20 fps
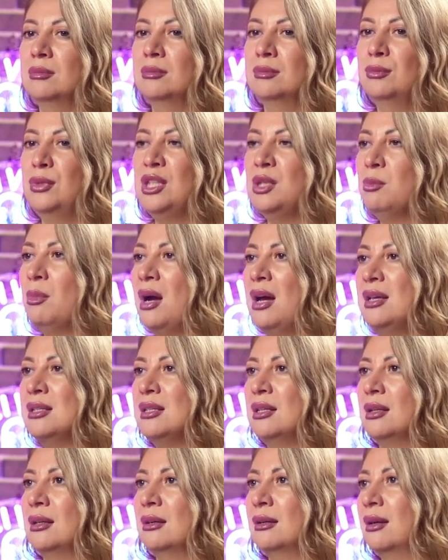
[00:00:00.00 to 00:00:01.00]

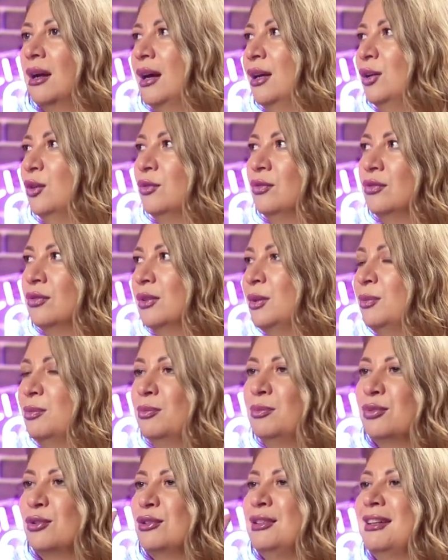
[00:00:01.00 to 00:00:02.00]
minimizing kind of the
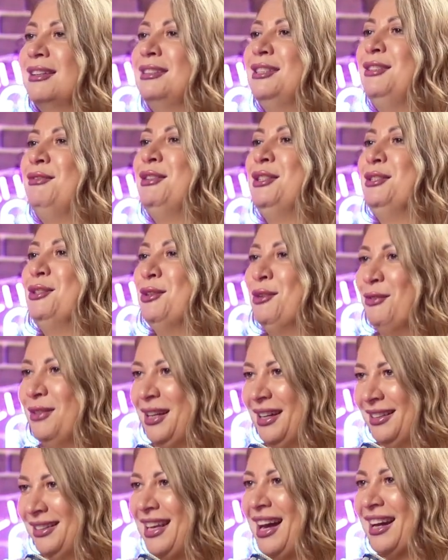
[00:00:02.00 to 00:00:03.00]
productivity of
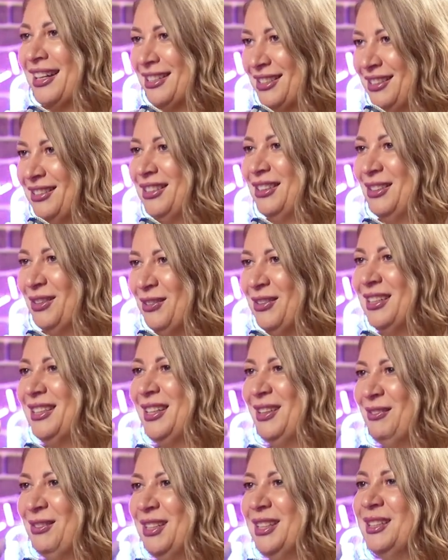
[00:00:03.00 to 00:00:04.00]
that action, you know what
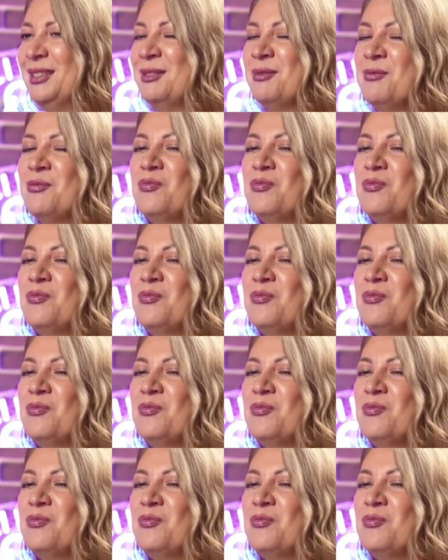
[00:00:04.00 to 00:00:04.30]
I mean?